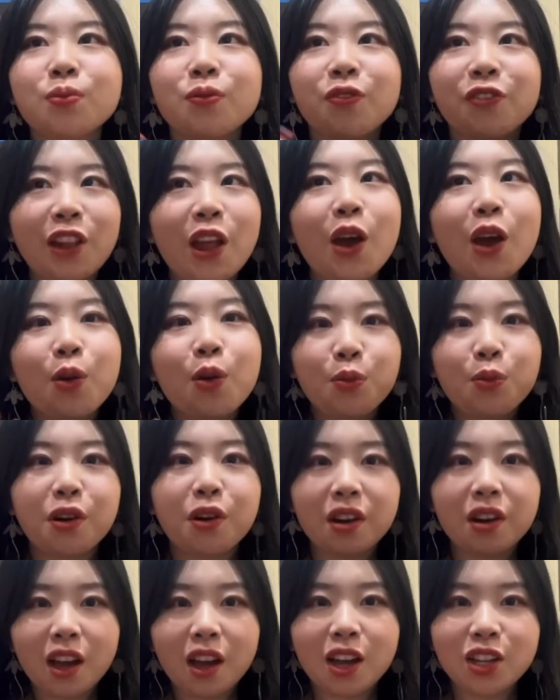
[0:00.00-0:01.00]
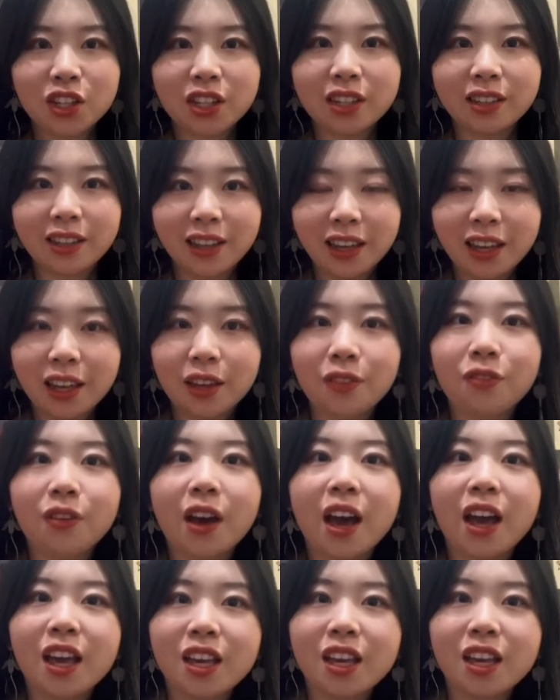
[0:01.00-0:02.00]
flow more logically if
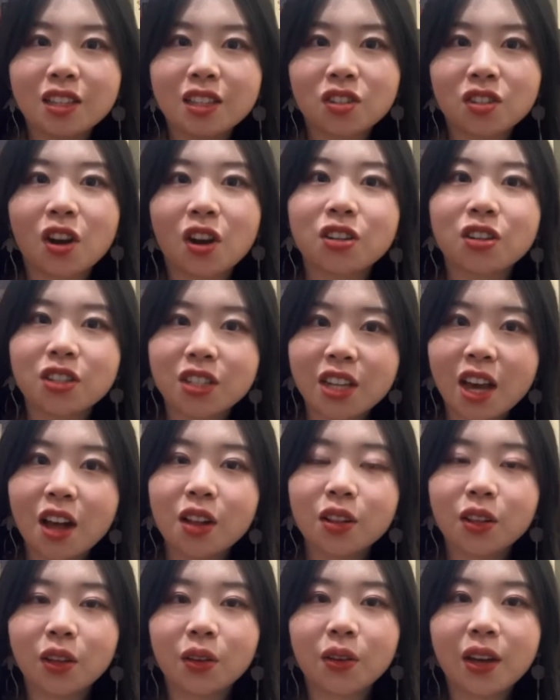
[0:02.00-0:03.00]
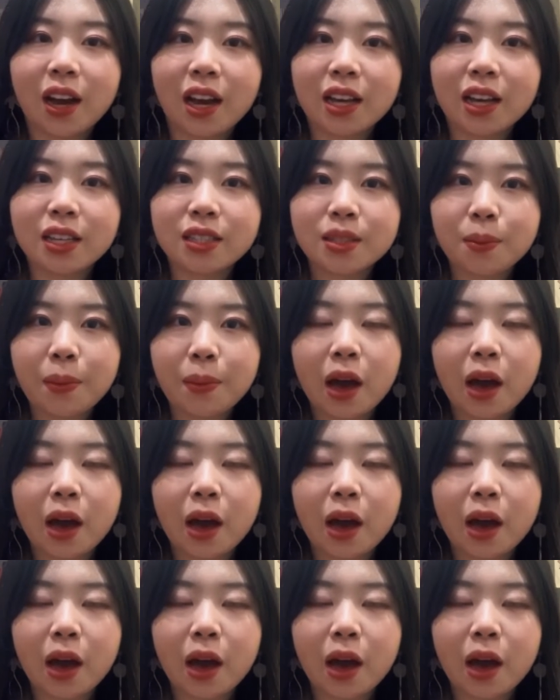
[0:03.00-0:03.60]
I start to tell you guys